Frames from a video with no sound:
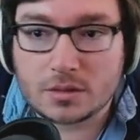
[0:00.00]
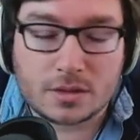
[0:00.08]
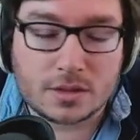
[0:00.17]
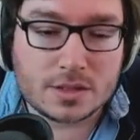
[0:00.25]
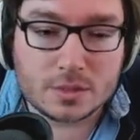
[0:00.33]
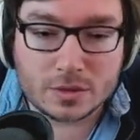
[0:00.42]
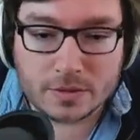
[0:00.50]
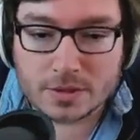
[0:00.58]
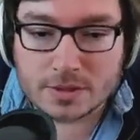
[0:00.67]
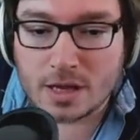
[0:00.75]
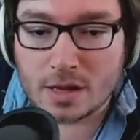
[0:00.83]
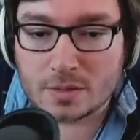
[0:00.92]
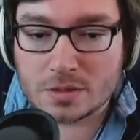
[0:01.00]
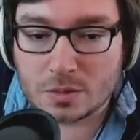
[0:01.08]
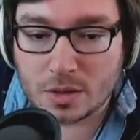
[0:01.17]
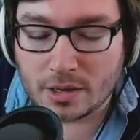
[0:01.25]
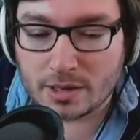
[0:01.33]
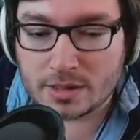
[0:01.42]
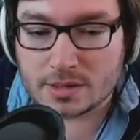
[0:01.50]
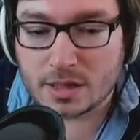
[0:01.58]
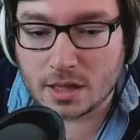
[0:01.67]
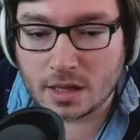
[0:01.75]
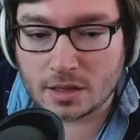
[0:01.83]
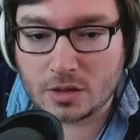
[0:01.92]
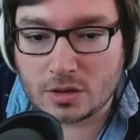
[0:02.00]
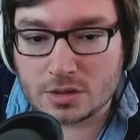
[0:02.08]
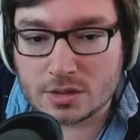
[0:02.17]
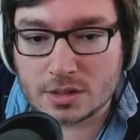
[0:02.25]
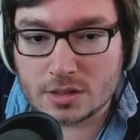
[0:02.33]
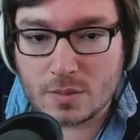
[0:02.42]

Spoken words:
It's just one of those games where it's like you just need